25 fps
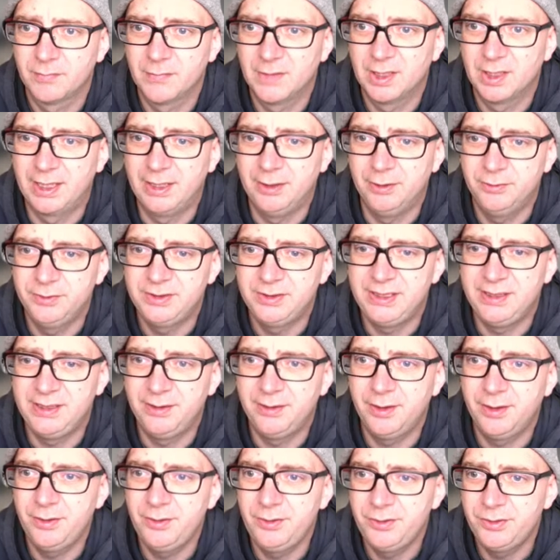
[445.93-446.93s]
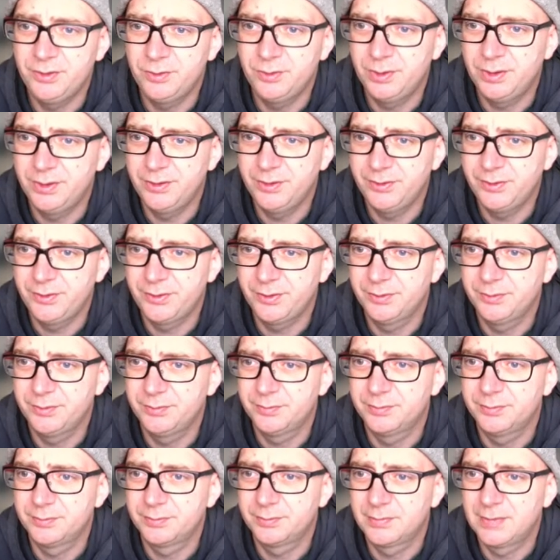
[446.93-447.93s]
Okay, obviously those are 1s.
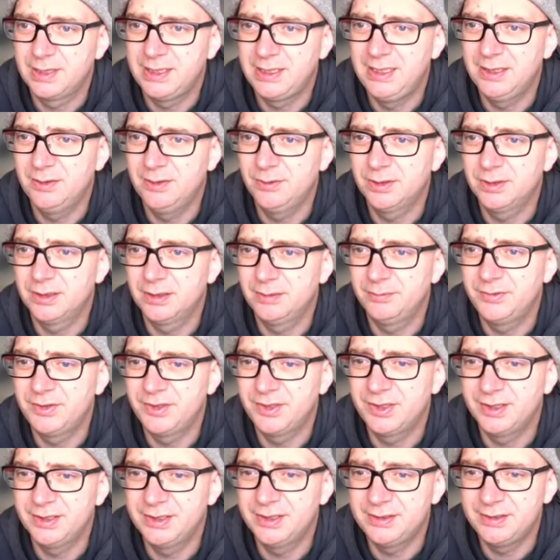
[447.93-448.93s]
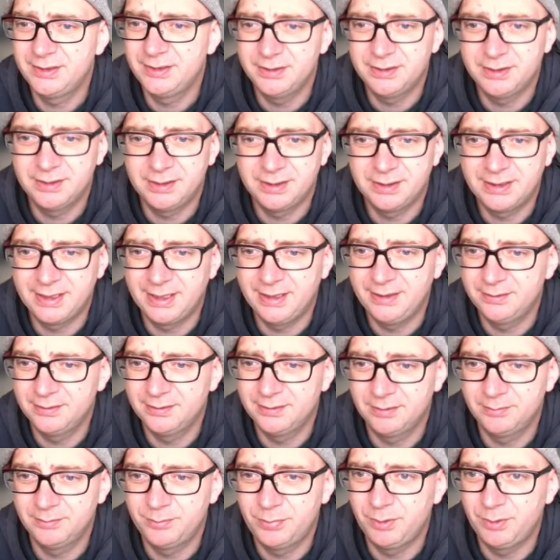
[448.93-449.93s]
You know what, I'm just going to do it again.
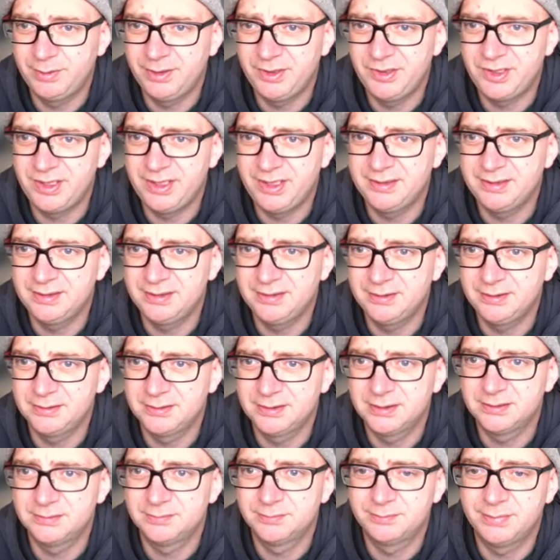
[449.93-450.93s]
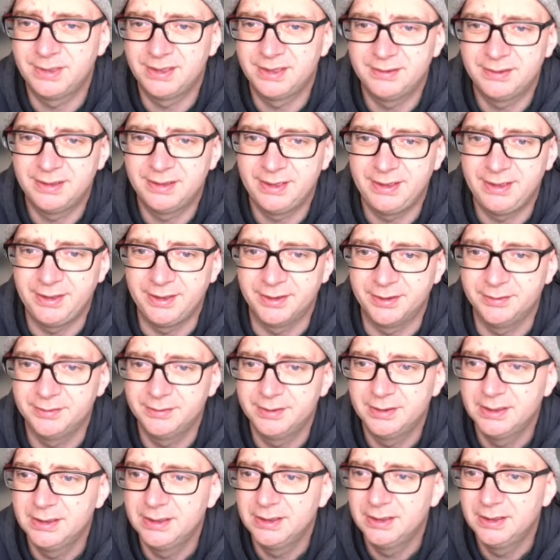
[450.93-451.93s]
I'm probably cheating, but there you go.
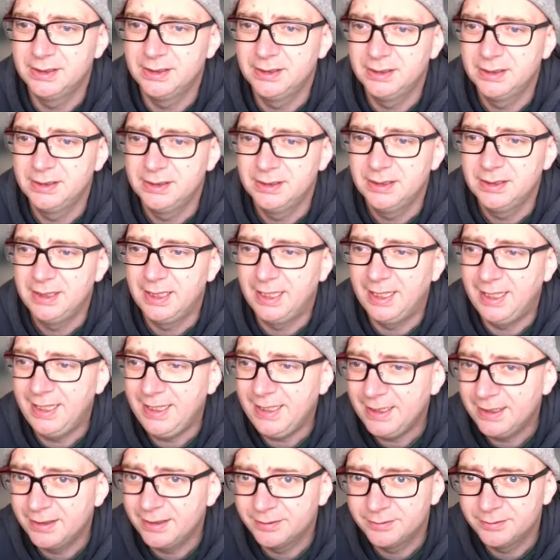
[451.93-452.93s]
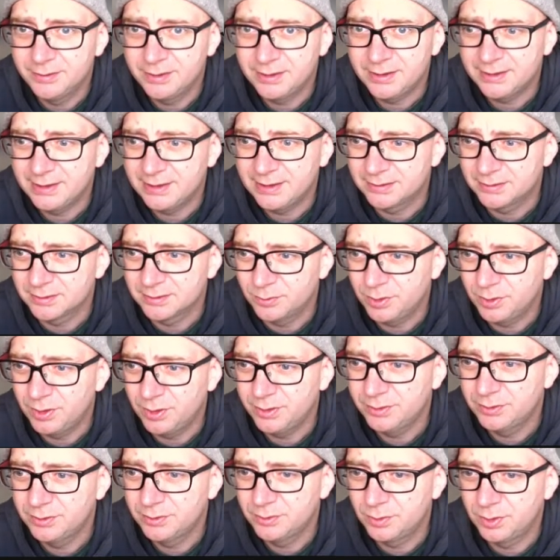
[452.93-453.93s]
Ah, look at that.
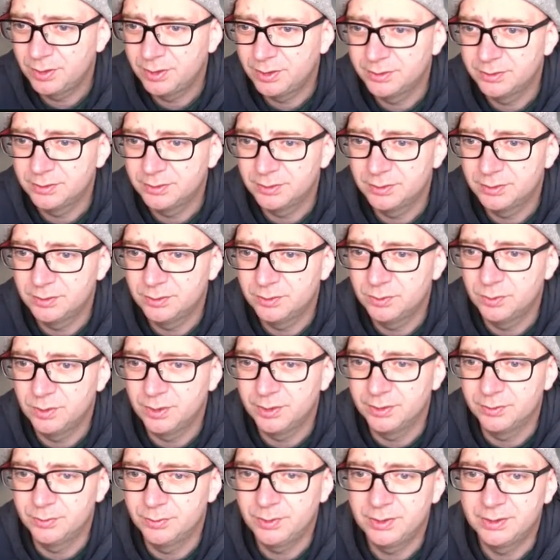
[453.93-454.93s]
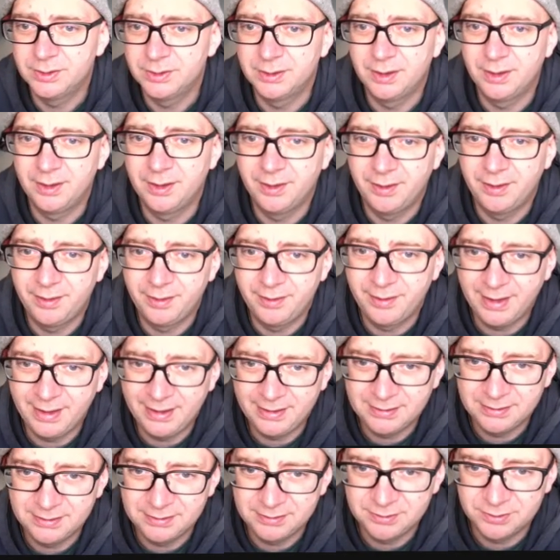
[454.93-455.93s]
1, 1, 1, 1.
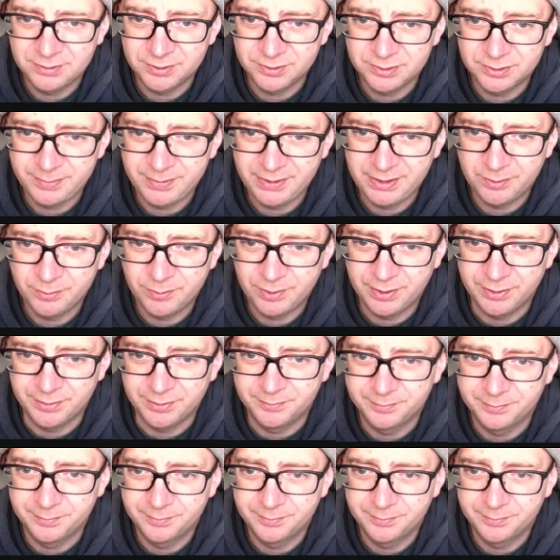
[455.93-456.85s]
That has got to be a 1.